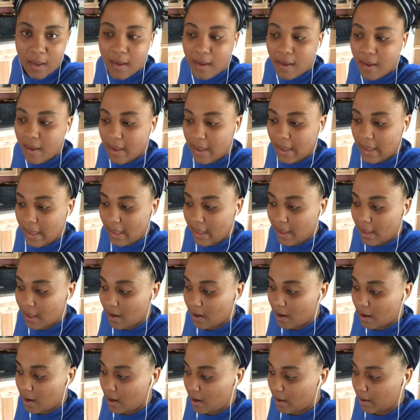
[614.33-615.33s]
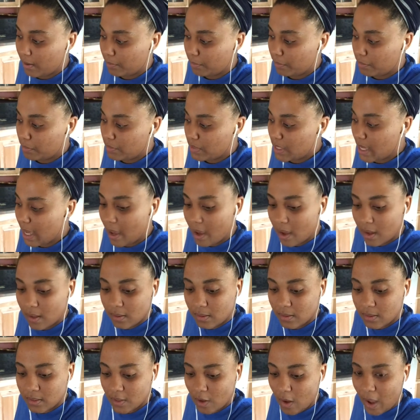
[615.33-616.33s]
And yeah,
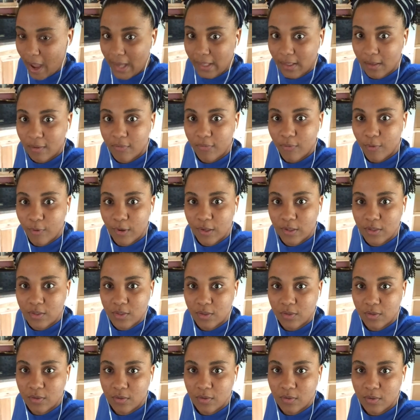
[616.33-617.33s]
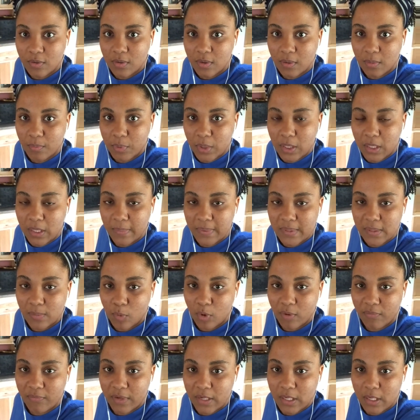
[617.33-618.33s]
so I look forward to putting up
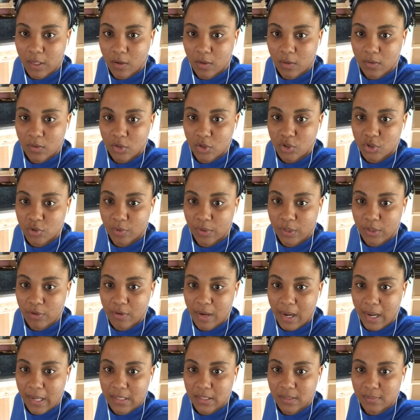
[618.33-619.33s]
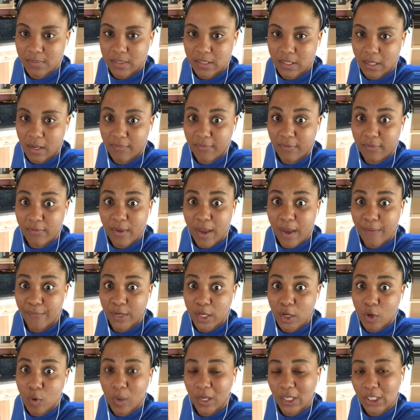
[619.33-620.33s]
some more videos and showing you guys some stuff. If you have
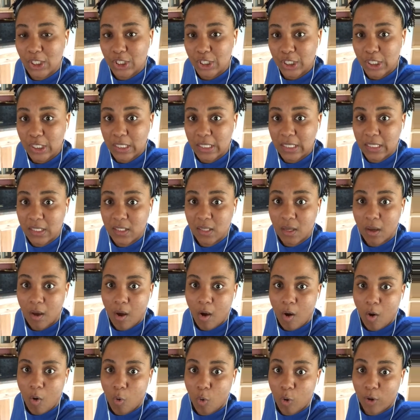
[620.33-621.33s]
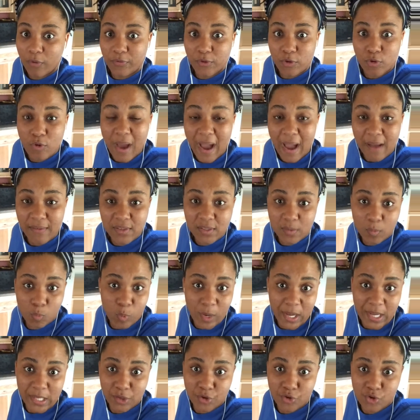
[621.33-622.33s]
any questions or if you have
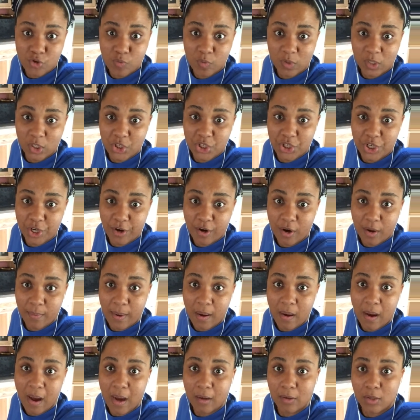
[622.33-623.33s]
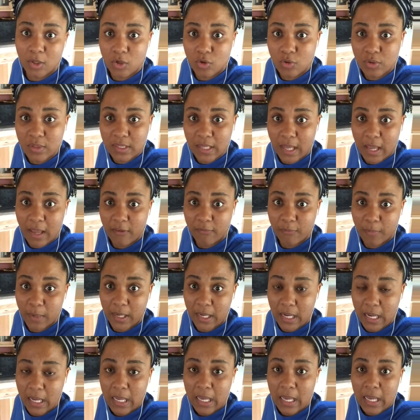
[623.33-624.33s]
some ways that you want to share about how you save
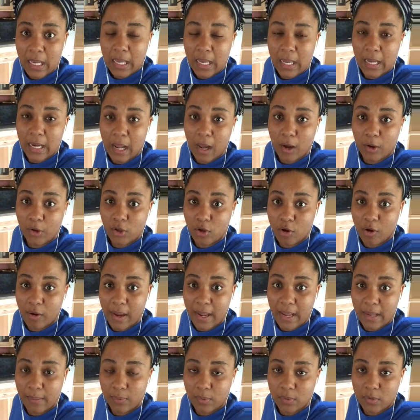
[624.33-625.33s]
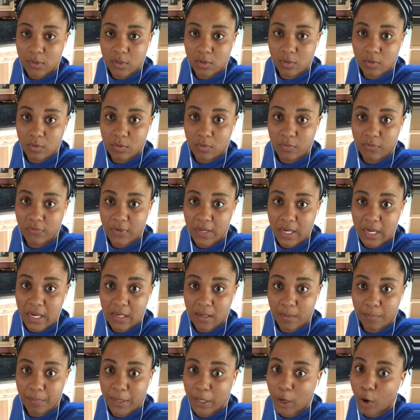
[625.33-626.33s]
money and how you're able to
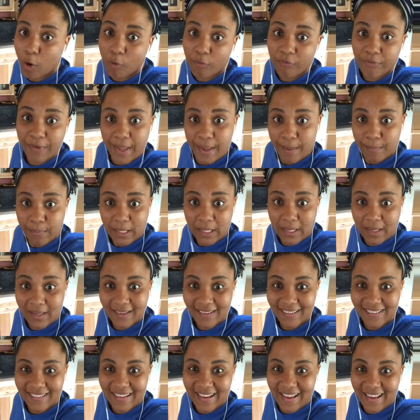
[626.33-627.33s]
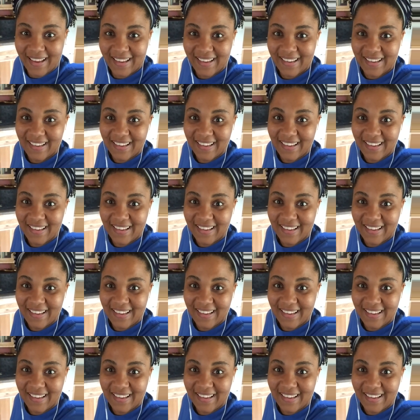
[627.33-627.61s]
feed a big old family. Okay.